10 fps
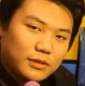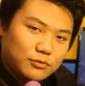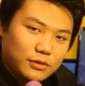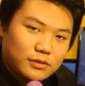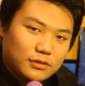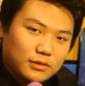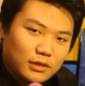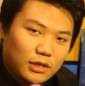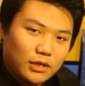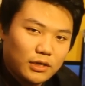or my Twitters,
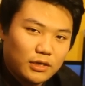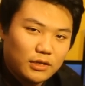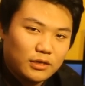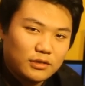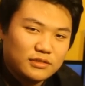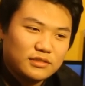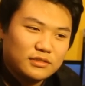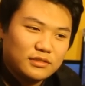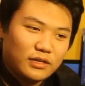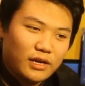I
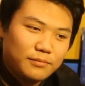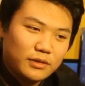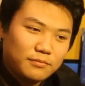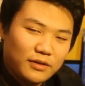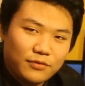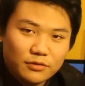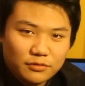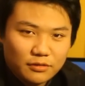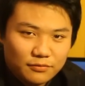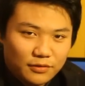am in my final
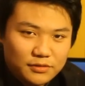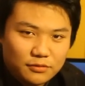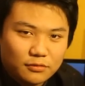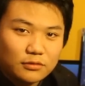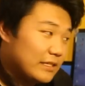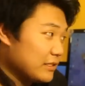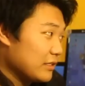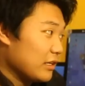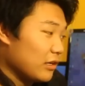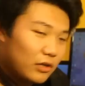year of high school. There's
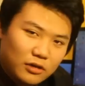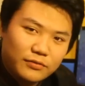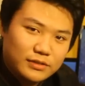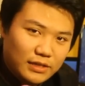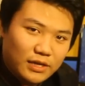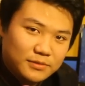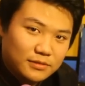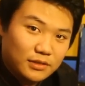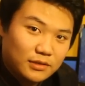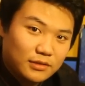a lot of
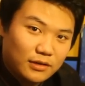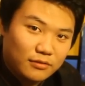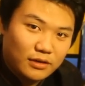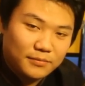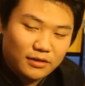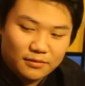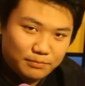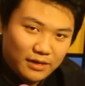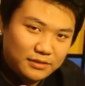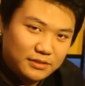exams that are coming up.
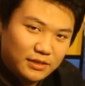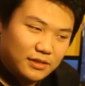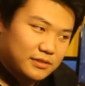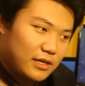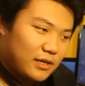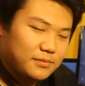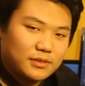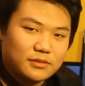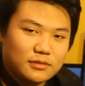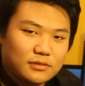Balancing
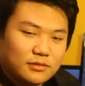exams and